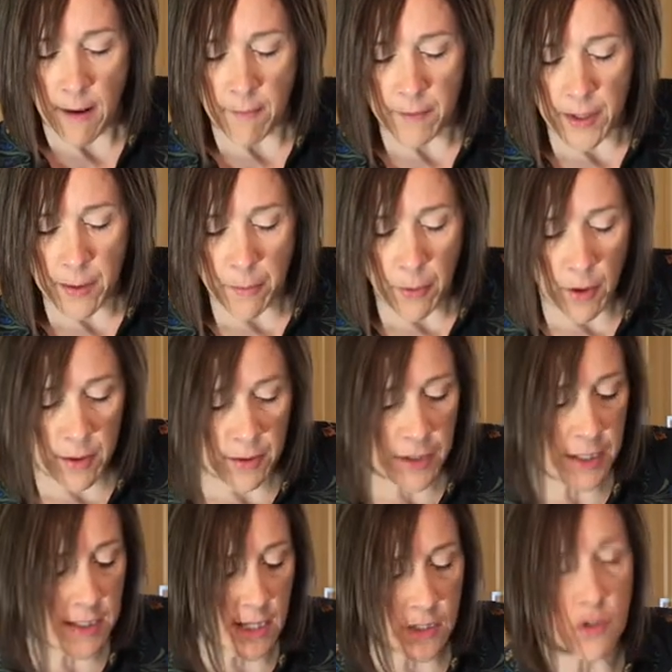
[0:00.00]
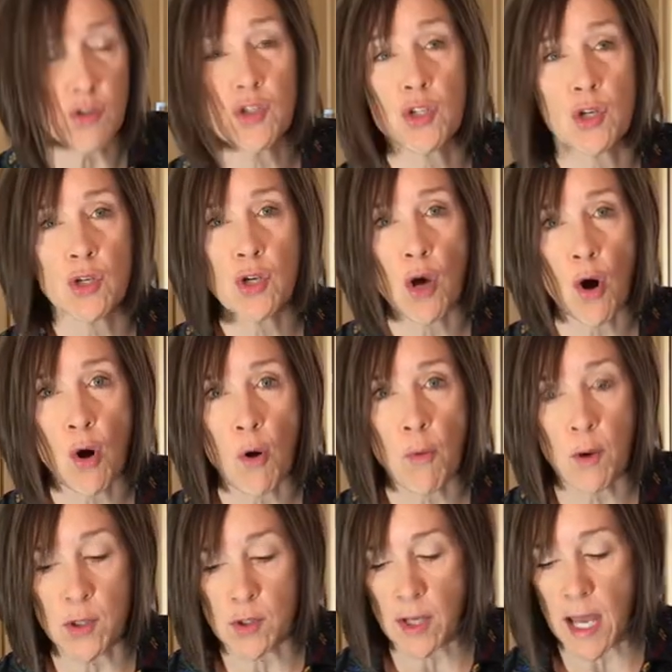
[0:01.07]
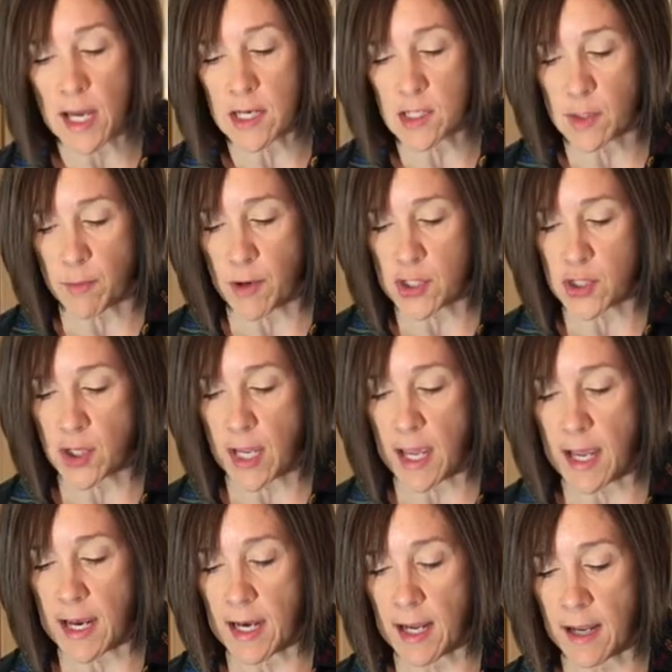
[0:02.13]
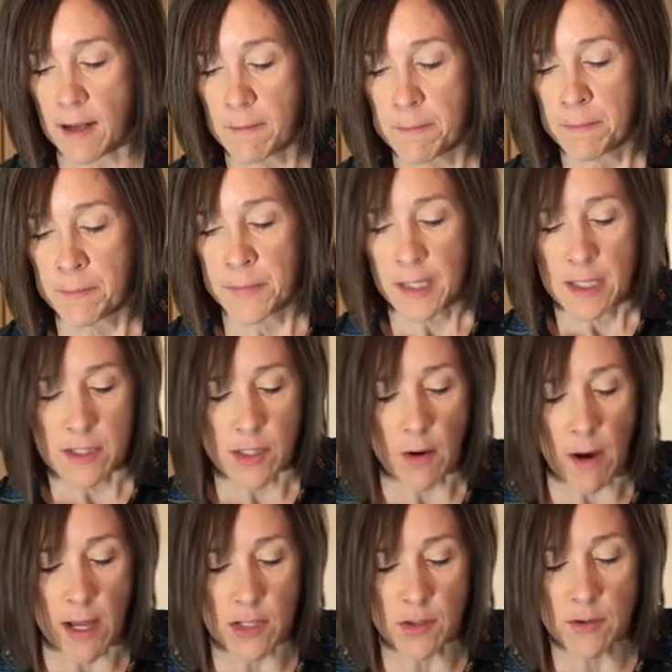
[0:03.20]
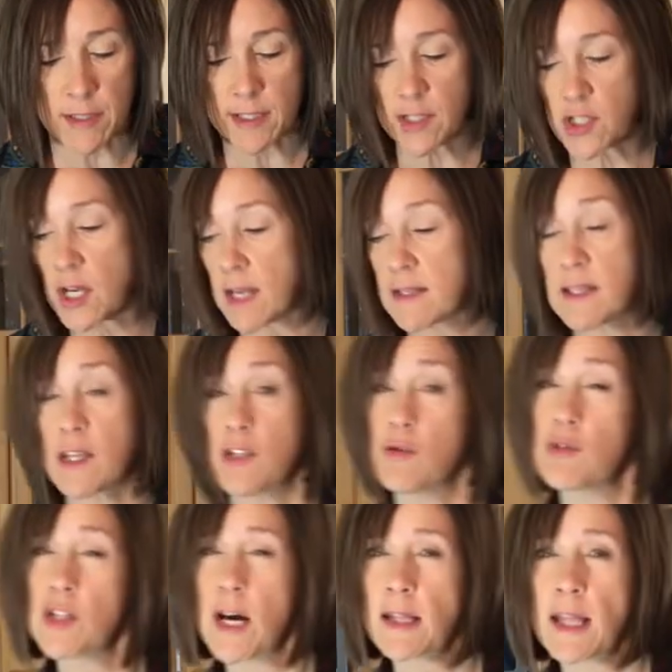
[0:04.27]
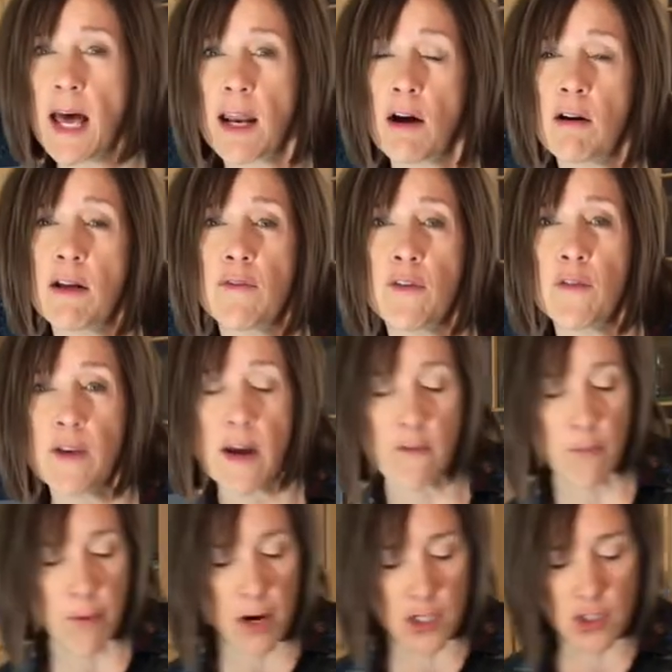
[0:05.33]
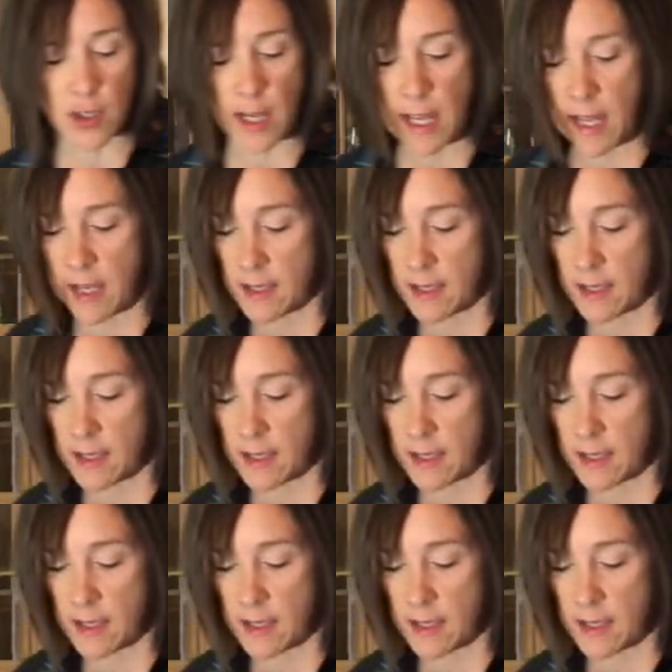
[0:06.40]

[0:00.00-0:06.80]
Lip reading: the important things that you should know when you get into pressure canning. So I do suggest that you check that out if you've never pressure canned.